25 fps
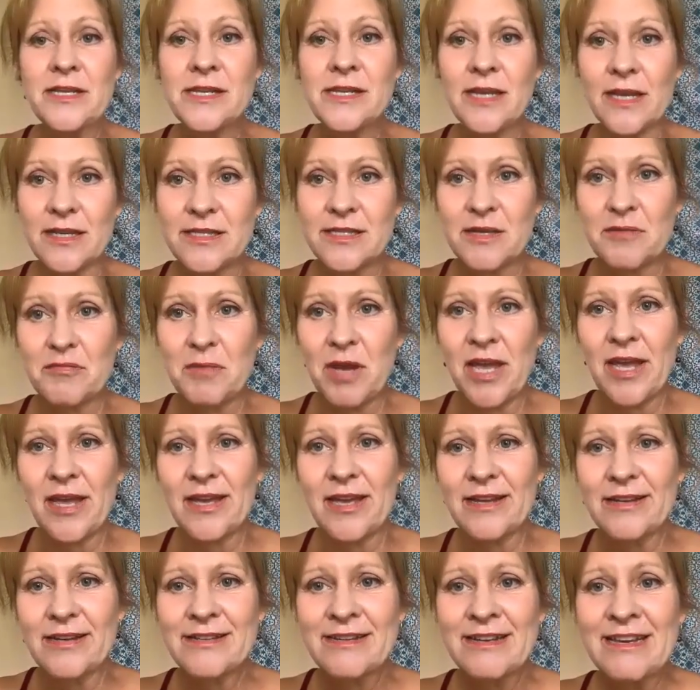tickets in my
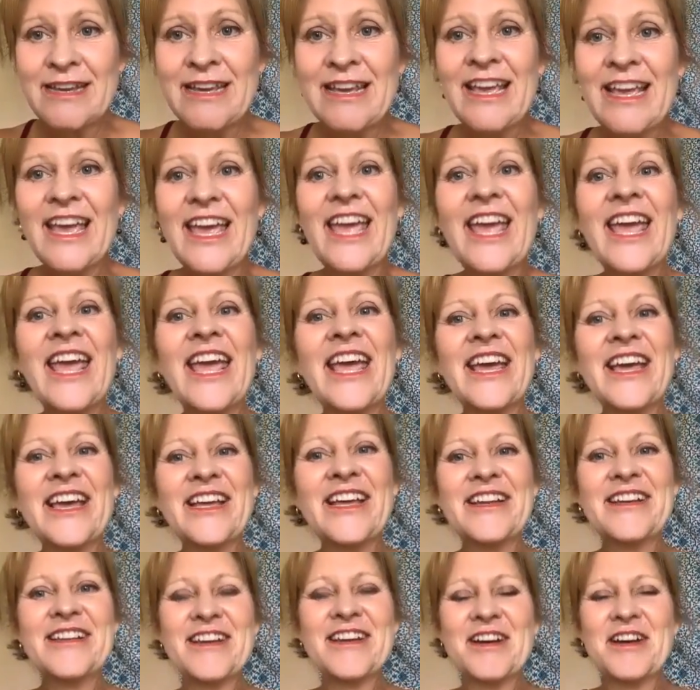hand?
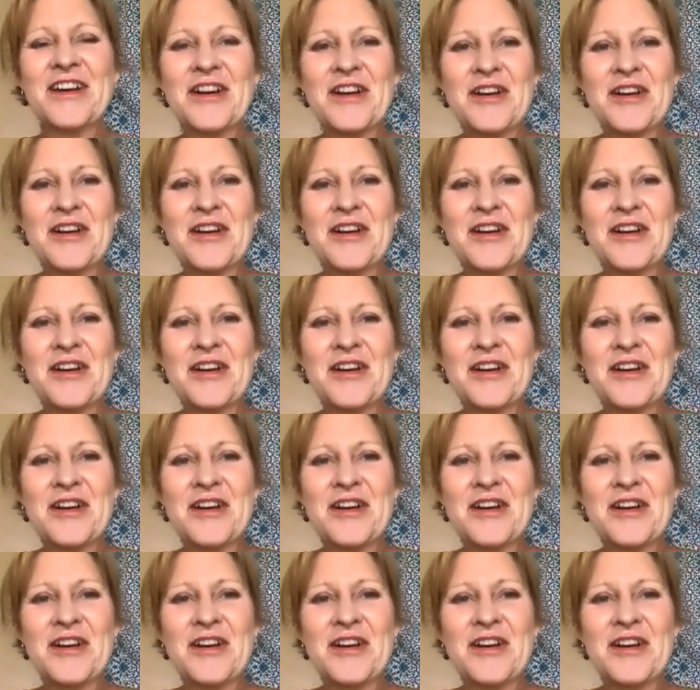And